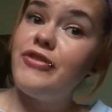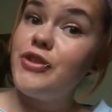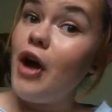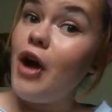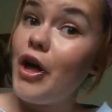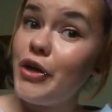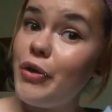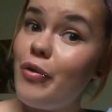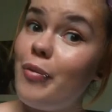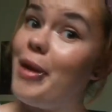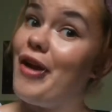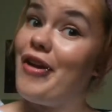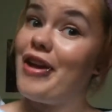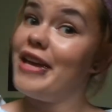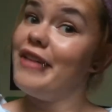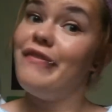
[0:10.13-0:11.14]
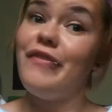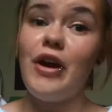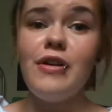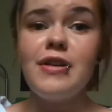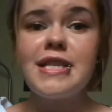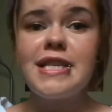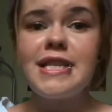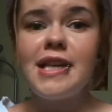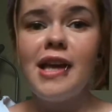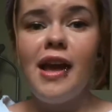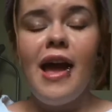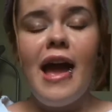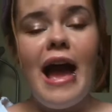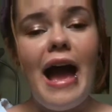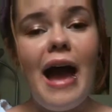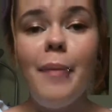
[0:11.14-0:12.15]
to all you American folks,
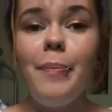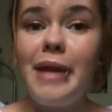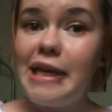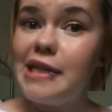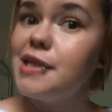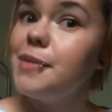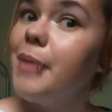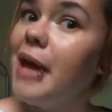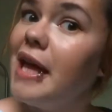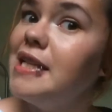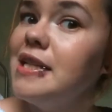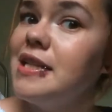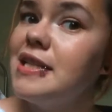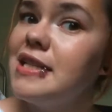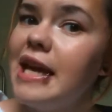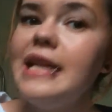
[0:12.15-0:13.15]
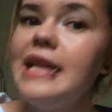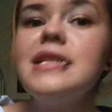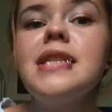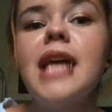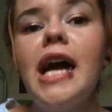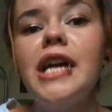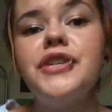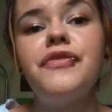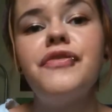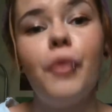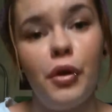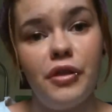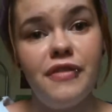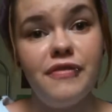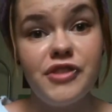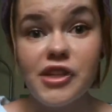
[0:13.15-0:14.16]
happy Independence Day /
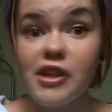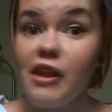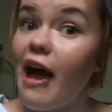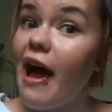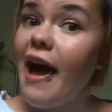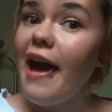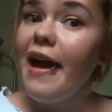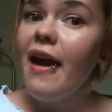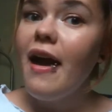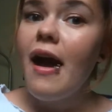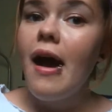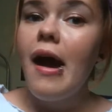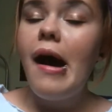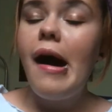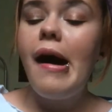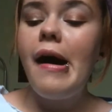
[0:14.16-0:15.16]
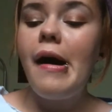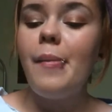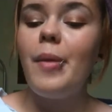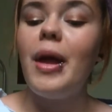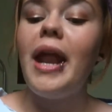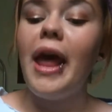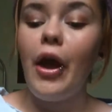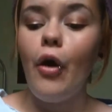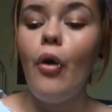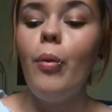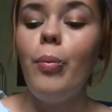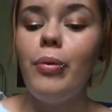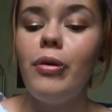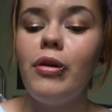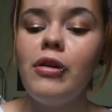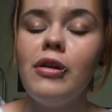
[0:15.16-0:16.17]
4th of July, and I
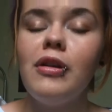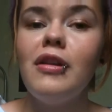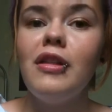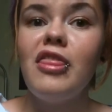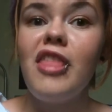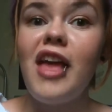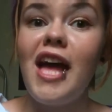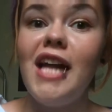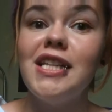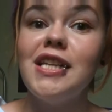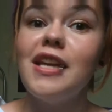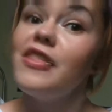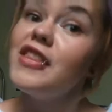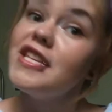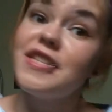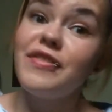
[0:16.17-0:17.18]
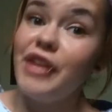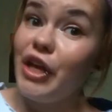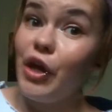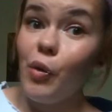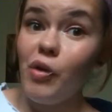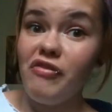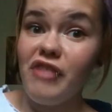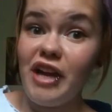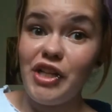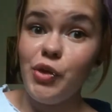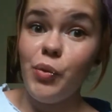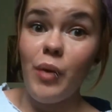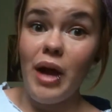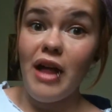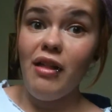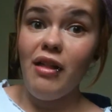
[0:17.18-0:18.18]
hope that this video will find you
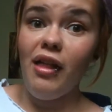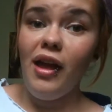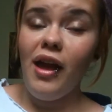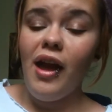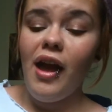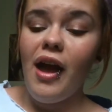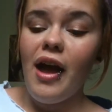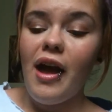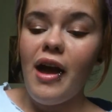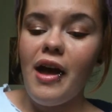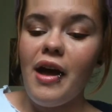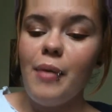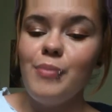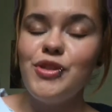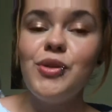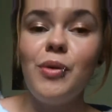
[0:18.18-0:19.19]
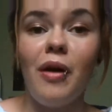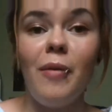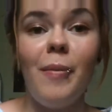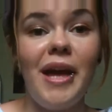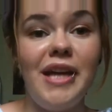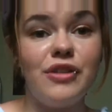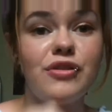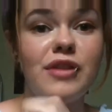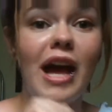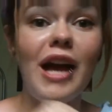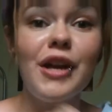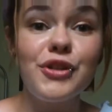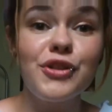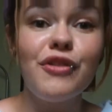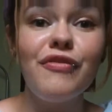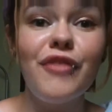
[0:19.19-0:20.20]
well. To all my
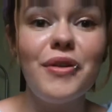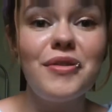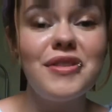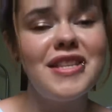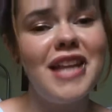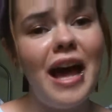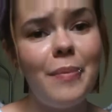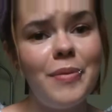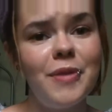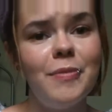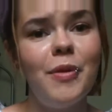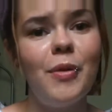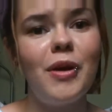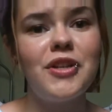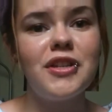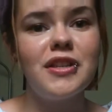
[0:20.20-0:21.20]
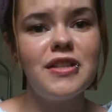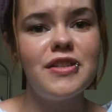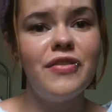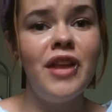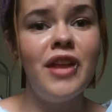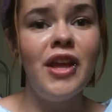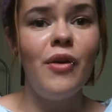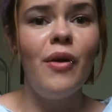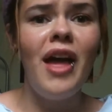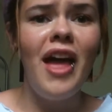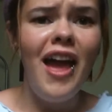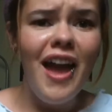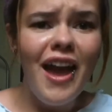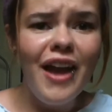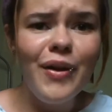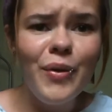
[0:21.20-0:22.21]
international folks that happen to be watching this video,
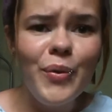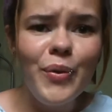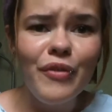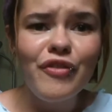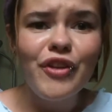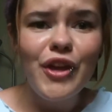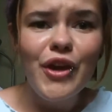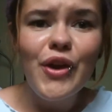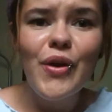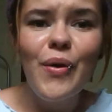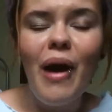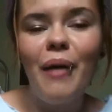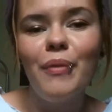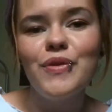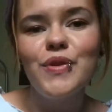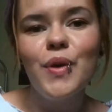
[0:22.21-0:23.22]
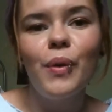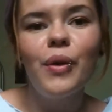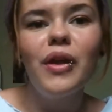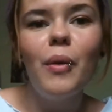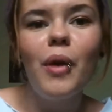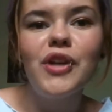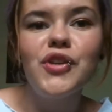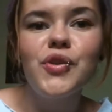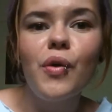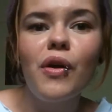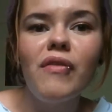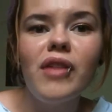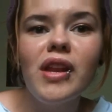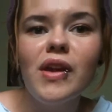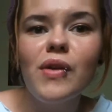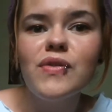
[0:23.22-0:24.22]
hey, cool for you. I will totally watch your
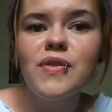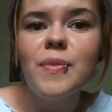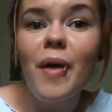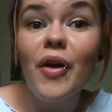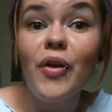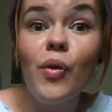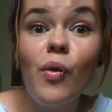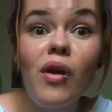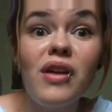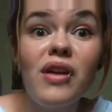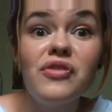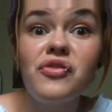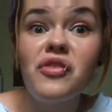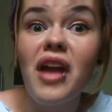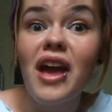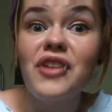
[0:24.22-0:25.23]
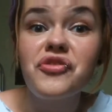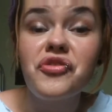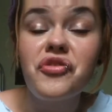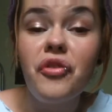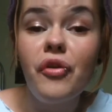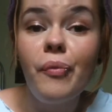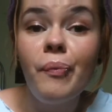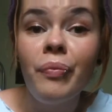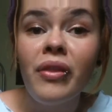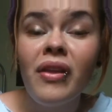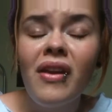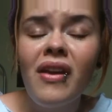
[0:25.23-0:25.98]
videos about your international